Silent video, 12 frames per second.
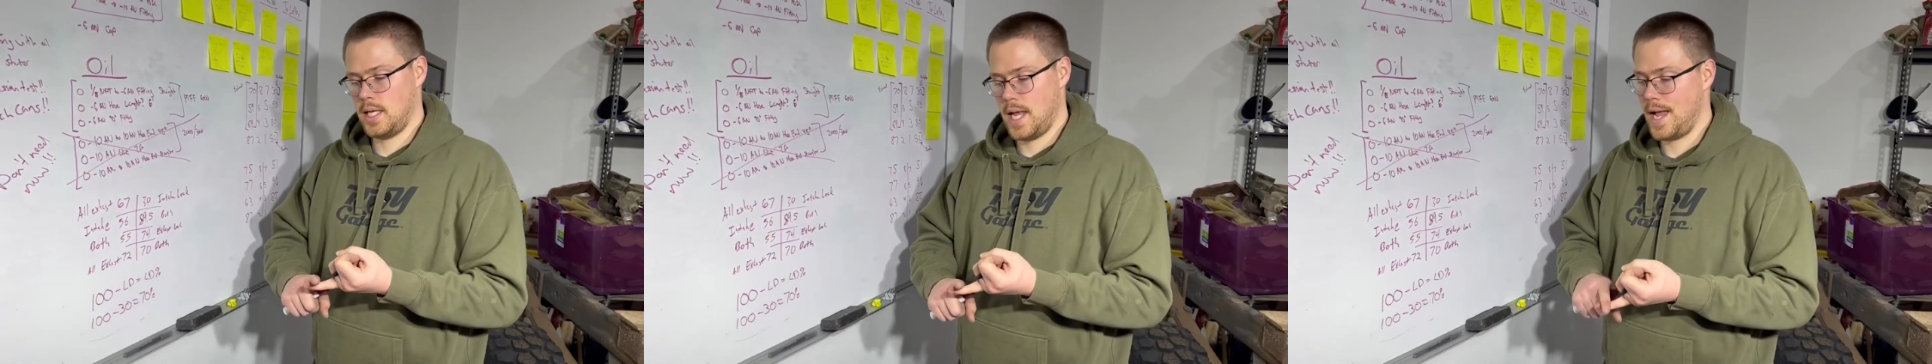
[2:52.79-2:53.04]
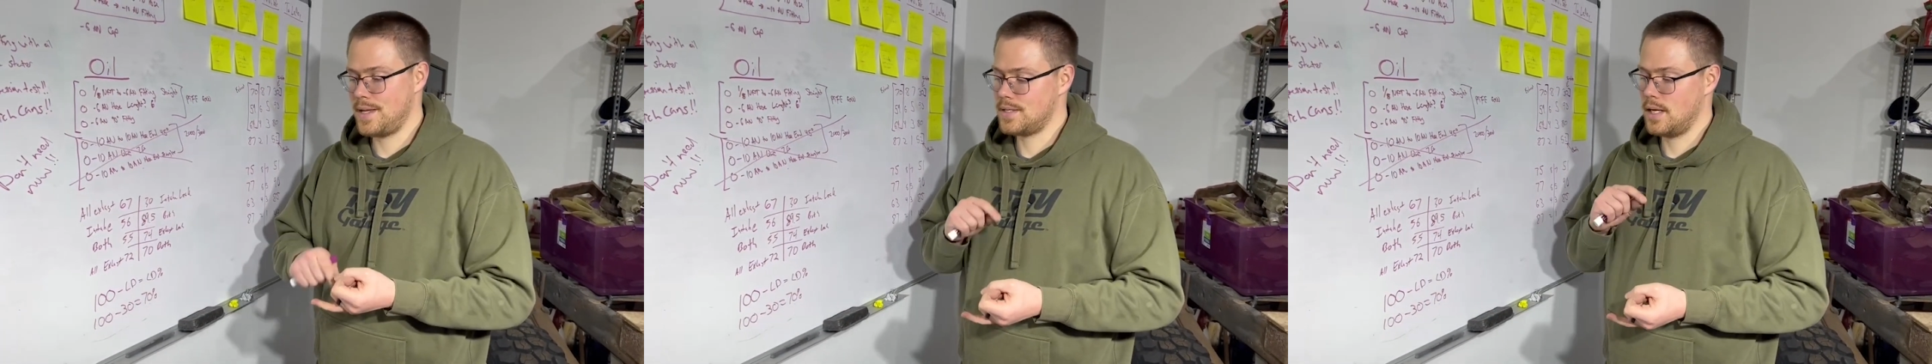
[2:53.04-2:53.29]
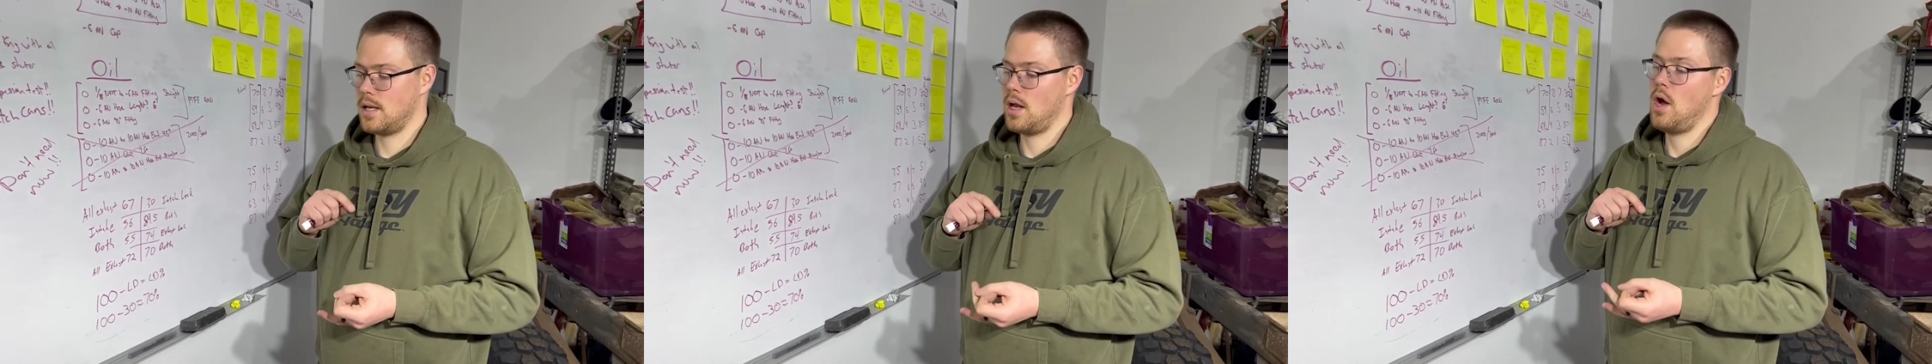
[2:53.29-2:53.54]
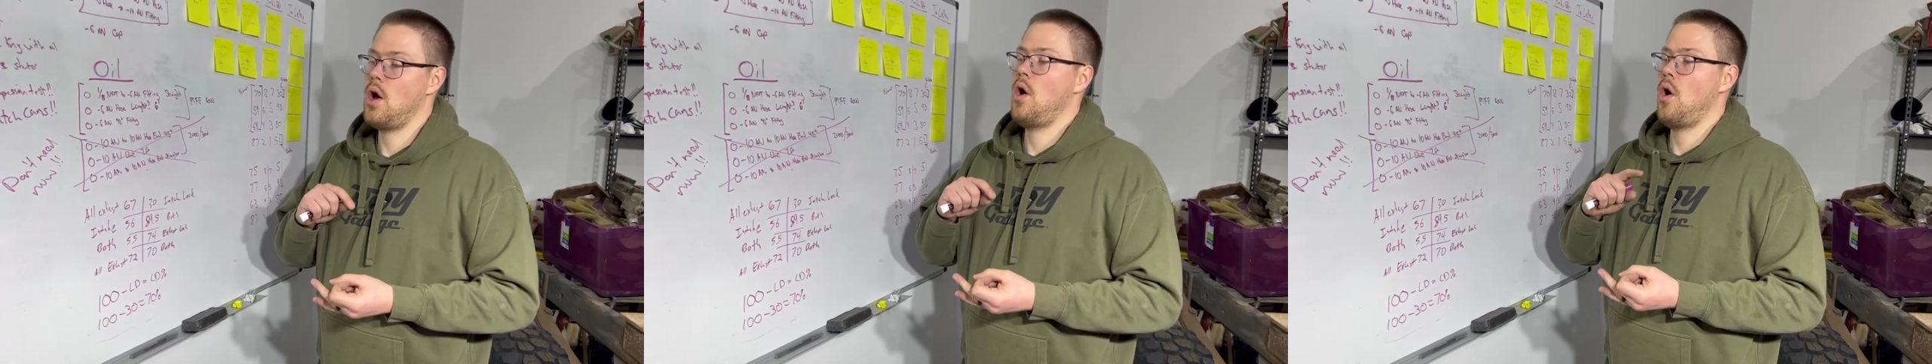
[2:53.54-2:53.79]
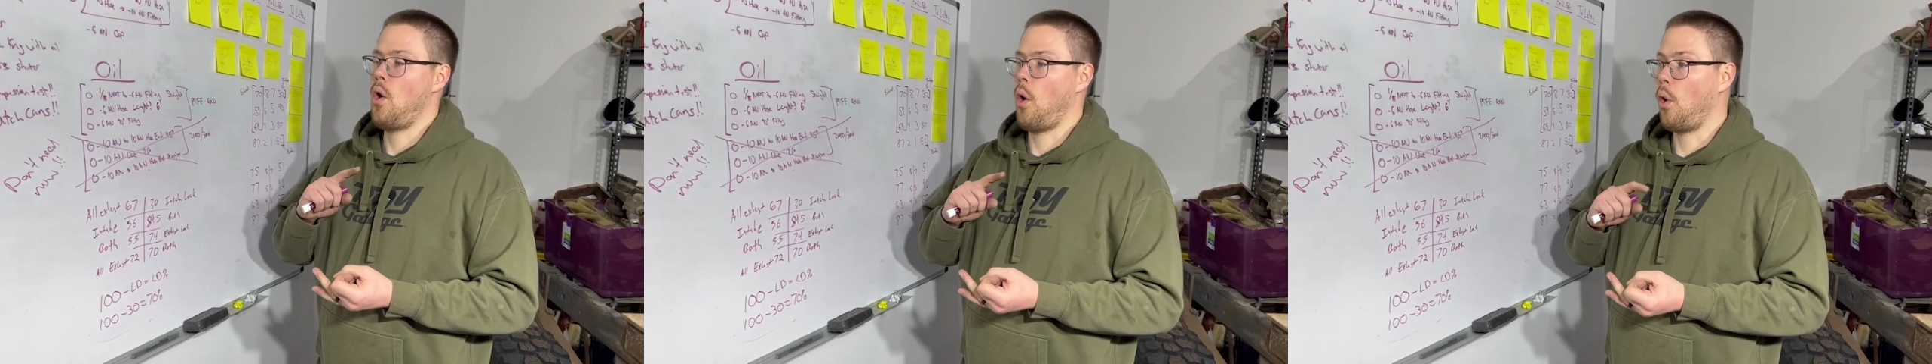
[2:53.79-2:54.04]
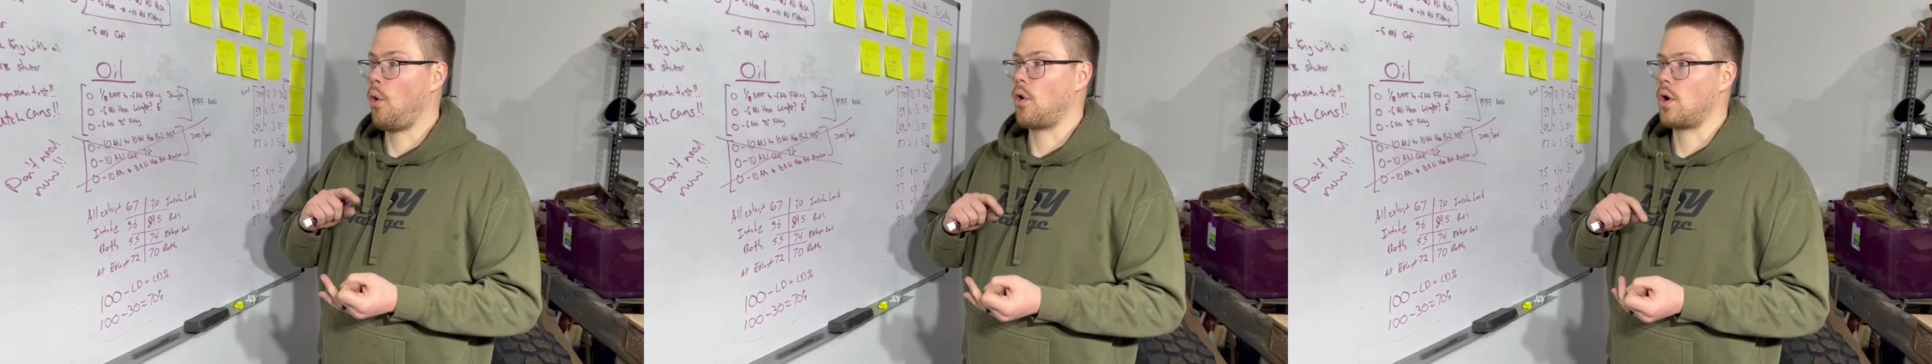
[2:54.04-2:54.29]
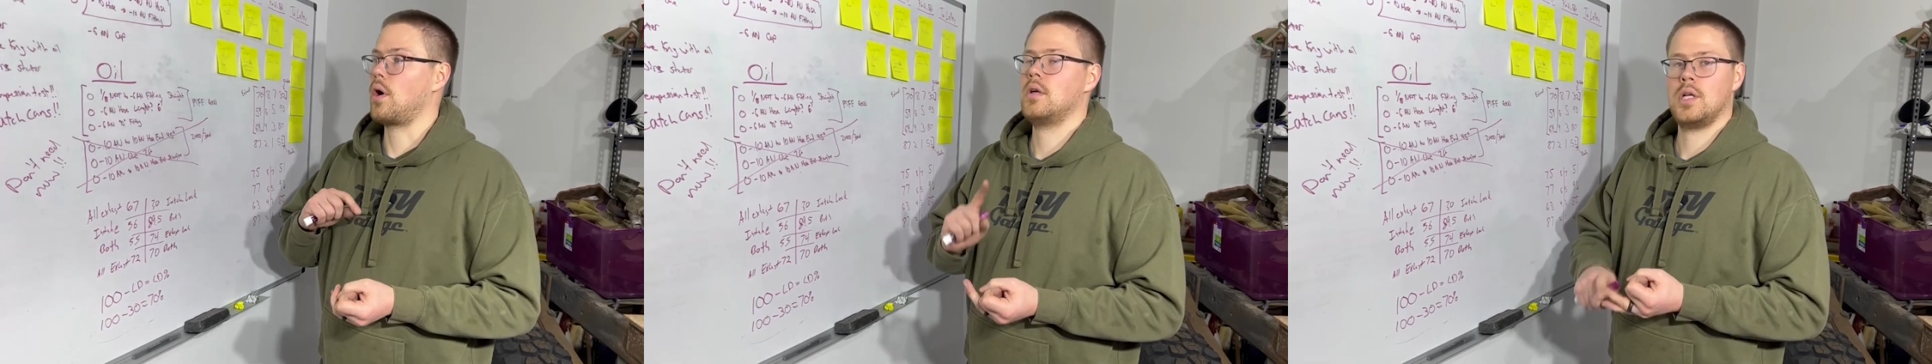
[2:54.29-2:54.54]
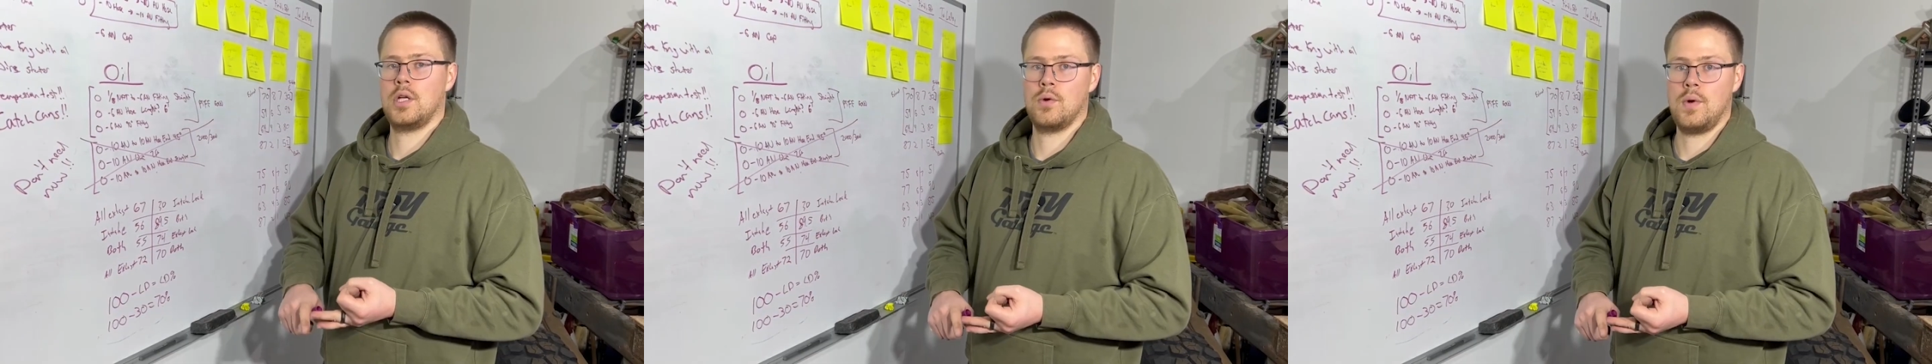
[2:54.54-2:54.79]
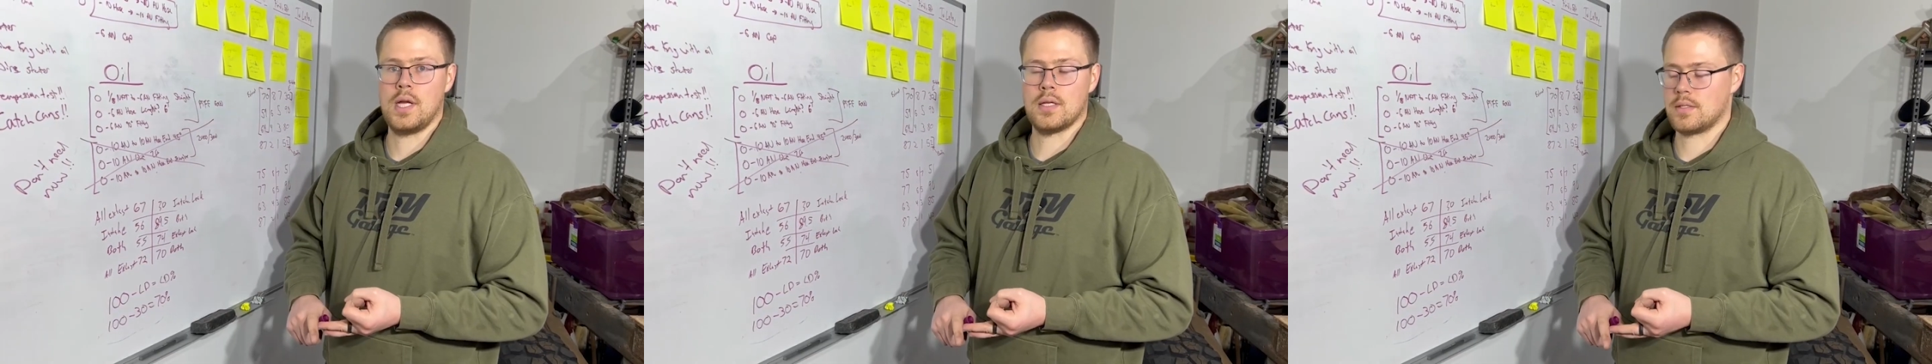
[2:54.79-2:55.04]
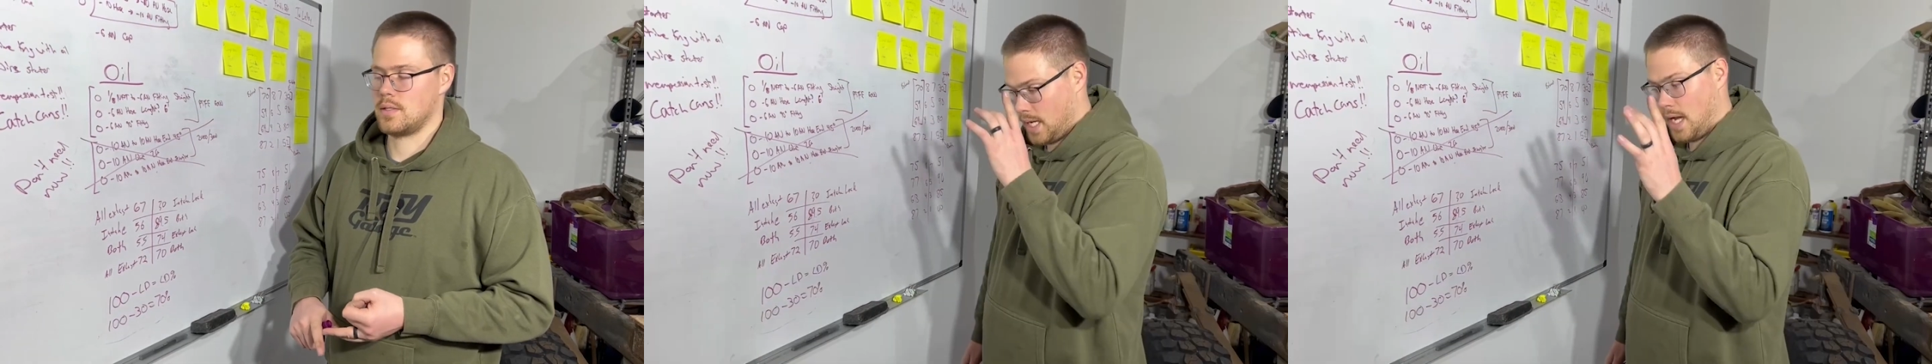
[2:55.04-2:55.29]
gasket or your rings.